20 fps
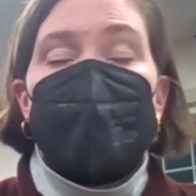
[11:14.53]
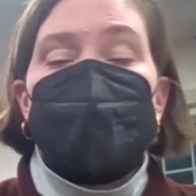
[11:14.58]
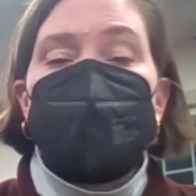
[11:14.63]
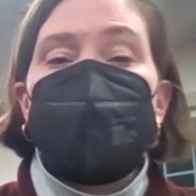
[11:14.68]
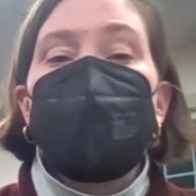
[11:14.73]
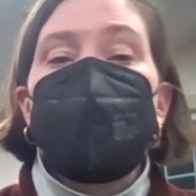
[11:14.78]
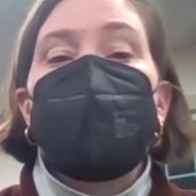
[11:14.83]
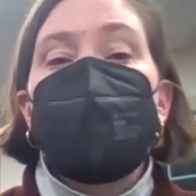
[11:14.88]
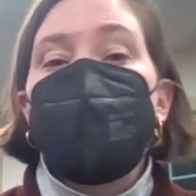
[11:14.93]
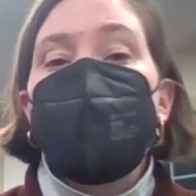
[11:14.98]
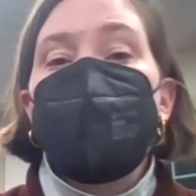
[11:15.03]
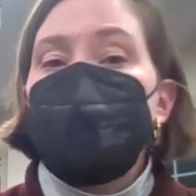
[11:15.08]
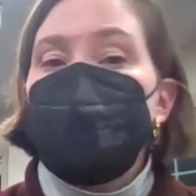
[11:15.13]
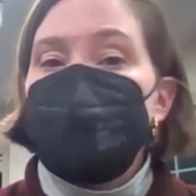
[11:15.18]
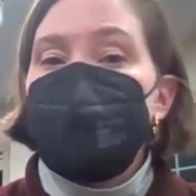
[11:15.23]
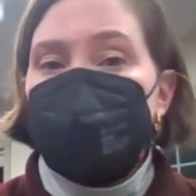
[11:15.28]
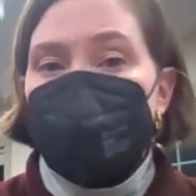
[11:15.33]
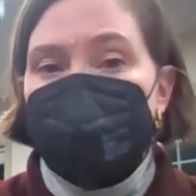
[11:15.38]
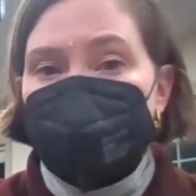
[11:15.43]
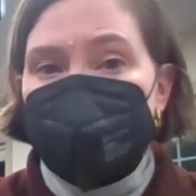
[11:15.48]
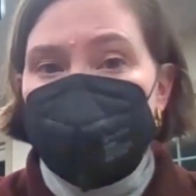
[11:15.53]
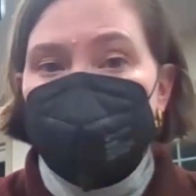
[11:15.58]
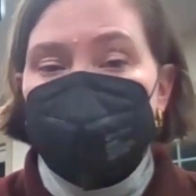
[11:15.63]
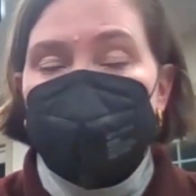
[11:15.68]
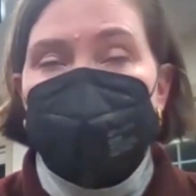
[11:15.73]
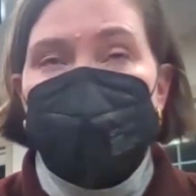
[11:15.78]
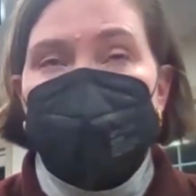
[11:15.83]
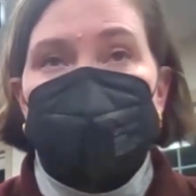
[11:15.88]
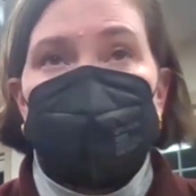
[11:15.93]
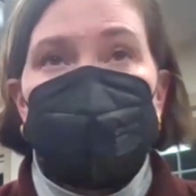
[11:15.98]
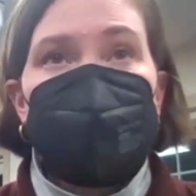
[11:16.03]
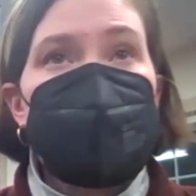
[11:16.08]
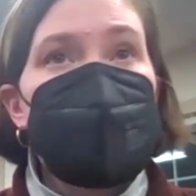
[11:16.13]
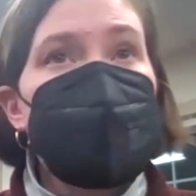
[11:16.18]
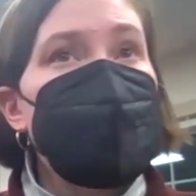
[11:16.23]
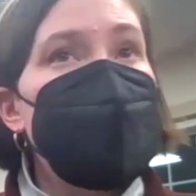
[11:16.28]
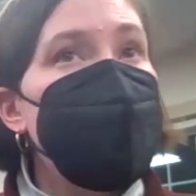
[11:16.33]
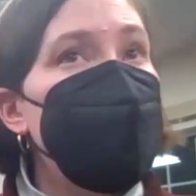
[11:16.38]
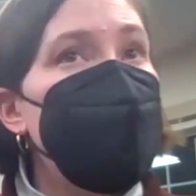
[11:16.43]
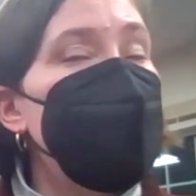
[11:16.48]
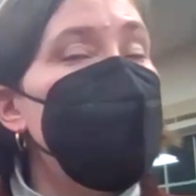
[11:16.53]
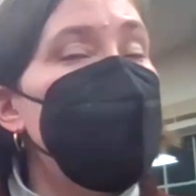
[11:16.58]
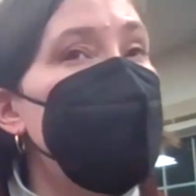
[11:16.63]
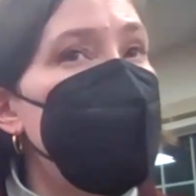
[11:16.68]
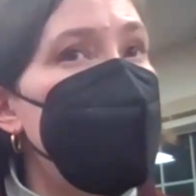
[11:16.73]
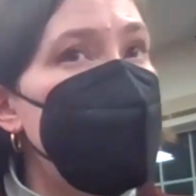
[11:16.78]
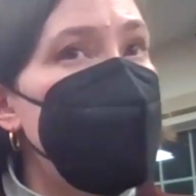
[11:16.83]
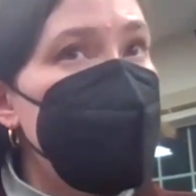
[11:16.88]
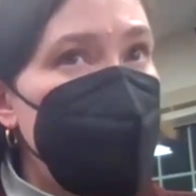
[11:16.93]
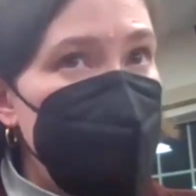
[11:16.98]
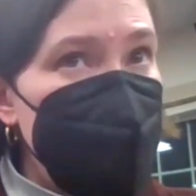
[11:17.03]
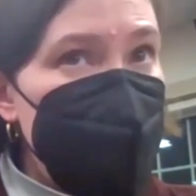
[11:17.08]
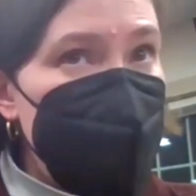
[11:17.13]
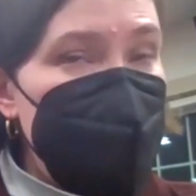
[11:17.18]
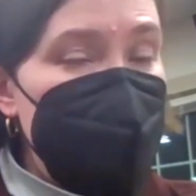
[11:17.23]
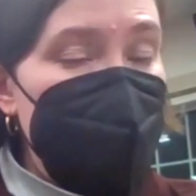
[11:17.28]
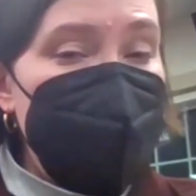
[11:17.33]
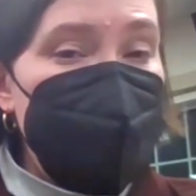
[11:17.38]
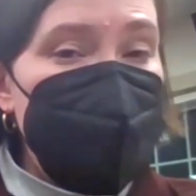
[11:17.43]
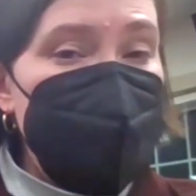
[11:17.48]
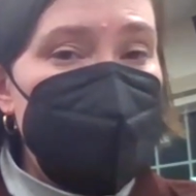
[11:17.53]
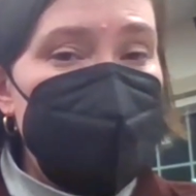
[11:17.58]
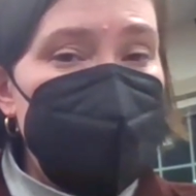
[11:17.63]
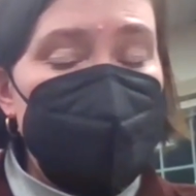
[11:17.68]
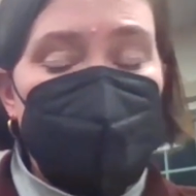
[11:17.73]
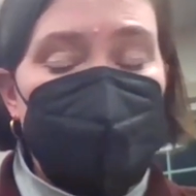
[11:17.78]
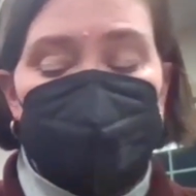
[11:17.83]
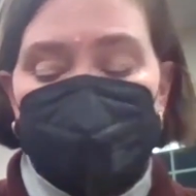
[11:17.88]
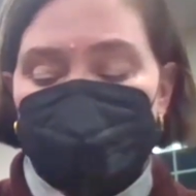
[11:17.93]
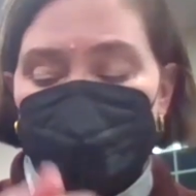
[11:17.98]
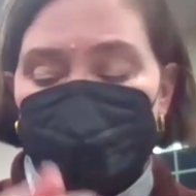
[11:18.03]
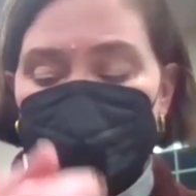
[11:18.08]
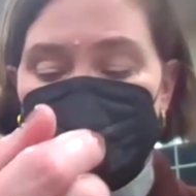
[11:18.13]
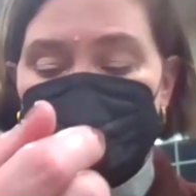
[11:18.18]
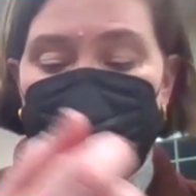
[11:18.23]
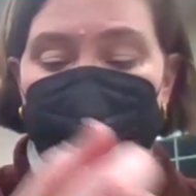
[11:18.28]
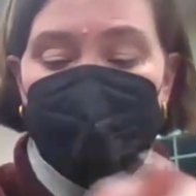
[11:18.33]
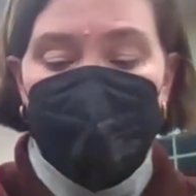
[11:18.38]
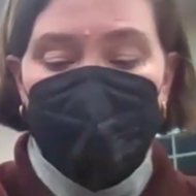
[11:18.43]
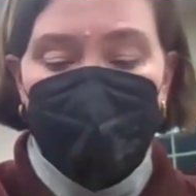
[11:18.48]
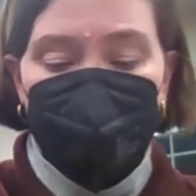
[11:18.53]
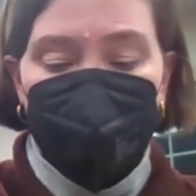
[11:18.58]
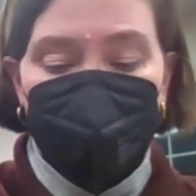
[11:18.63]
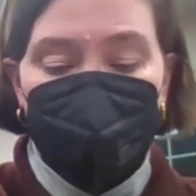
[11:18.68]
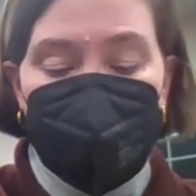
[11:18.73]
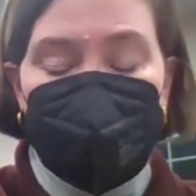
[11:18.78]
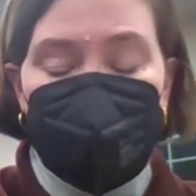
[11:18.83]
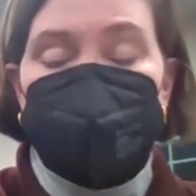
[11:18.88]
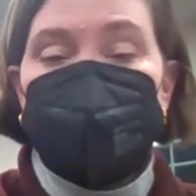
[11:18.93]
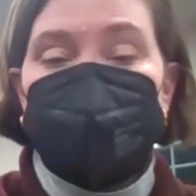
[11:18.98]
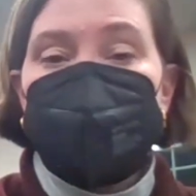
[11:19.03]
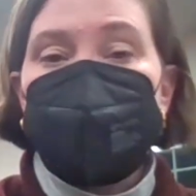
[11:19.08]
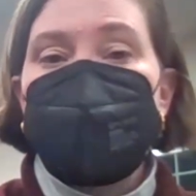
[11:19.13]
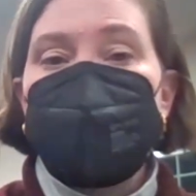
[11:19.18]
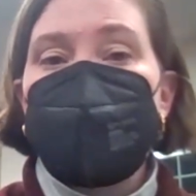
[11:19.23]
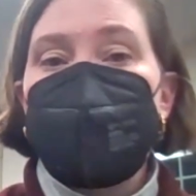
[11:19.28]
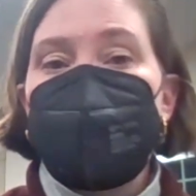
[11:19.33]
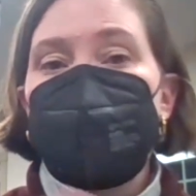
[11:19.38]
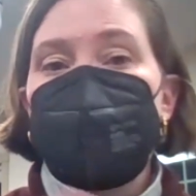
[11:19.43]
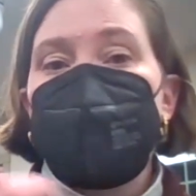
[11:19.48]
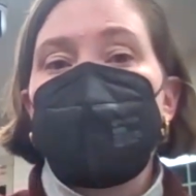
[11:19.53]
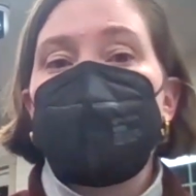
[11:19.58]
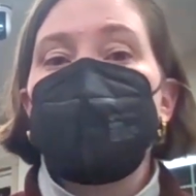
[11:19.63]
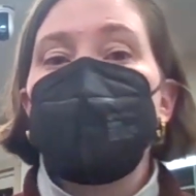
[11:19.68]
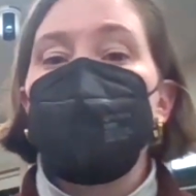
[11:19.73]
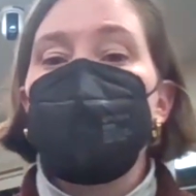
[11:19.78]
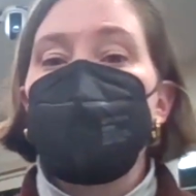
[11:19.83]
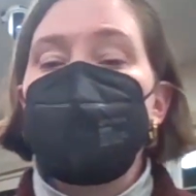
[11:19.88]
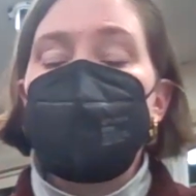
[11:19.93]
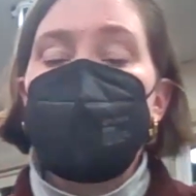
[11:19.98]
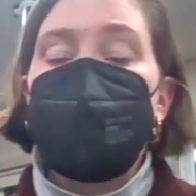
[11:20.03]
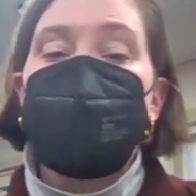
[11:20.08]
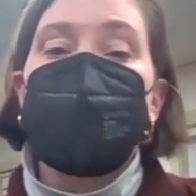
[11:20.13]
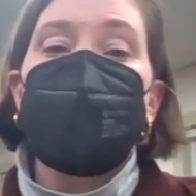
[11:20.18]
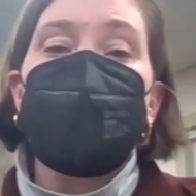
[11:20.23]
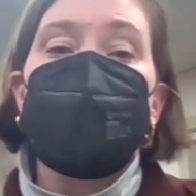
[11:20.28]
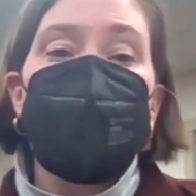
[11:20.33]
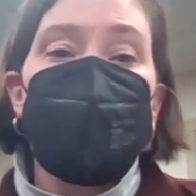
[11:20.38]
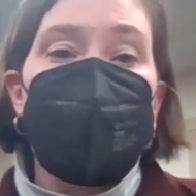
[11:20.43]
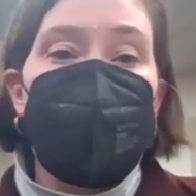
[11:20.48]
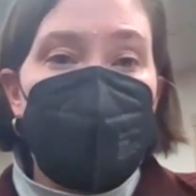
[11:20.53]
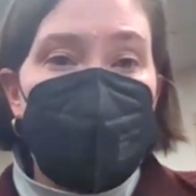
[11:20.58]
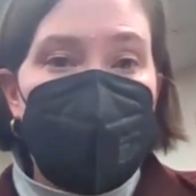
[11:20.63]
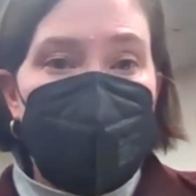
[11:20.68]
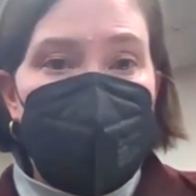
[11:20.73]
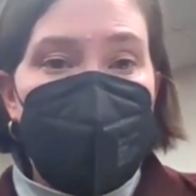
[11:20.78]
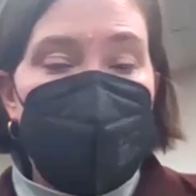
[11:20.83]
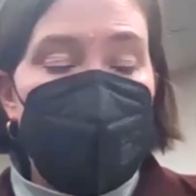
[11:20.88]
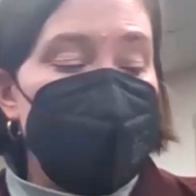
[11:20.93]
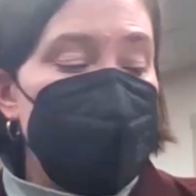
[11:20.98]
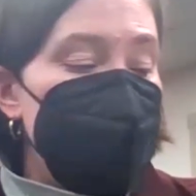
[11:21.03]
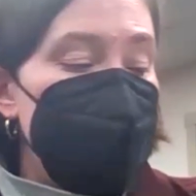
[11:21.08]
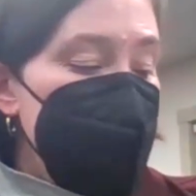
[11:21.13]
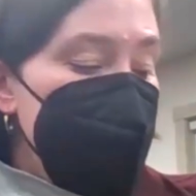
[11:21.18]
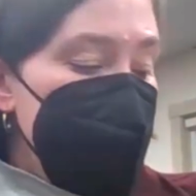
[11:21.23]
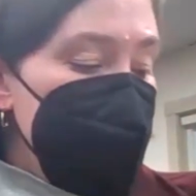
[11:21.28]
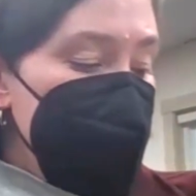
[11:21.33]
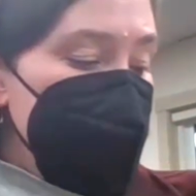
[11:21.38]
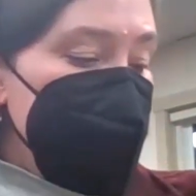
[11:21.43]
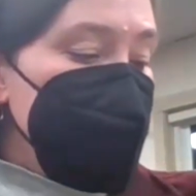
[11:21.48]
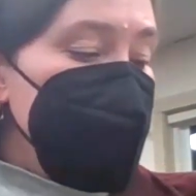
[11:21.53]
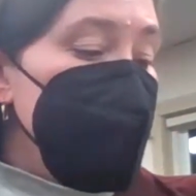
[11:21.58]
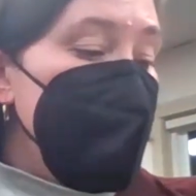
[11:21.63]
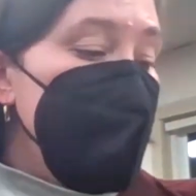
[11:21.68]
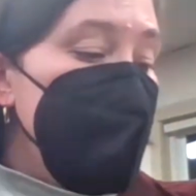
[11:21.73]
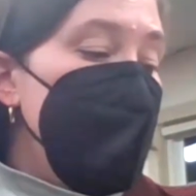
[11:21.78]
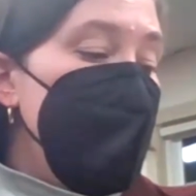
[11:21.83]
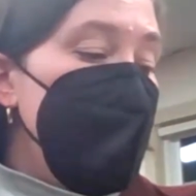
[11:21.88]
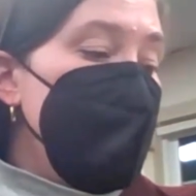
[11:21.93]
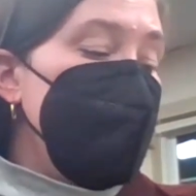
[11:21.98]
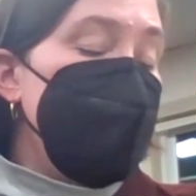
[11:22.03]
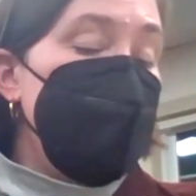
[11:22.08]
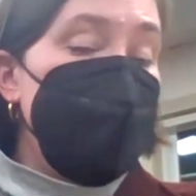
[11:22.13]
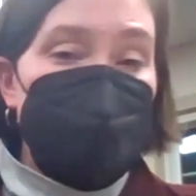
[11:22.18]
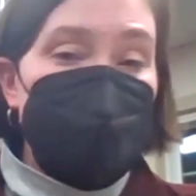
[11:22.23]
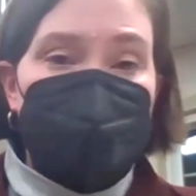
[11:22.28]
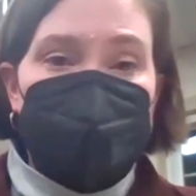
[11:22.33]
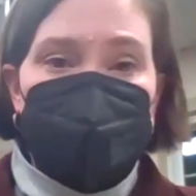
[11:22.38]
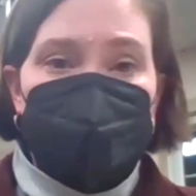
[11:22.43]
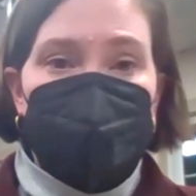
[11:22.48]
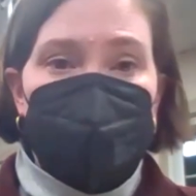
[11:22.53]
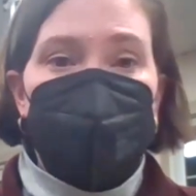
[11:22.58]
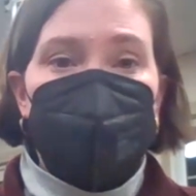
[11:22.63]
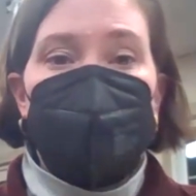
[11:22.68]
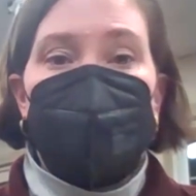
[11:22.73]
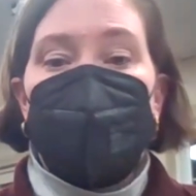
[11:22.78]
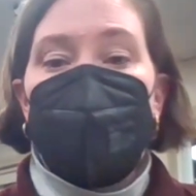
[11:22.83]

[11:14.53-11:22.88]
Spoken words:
So given the strengths of the district, given those challenges of the district, what is it that the district particularly needs in leadership?